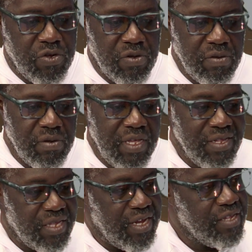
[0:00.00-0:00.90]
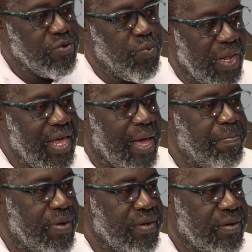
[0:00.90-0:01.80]
shouldn't. Incidents will
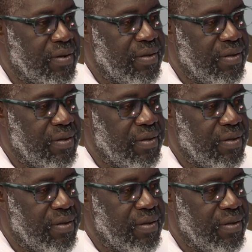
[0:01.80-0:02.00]
happen.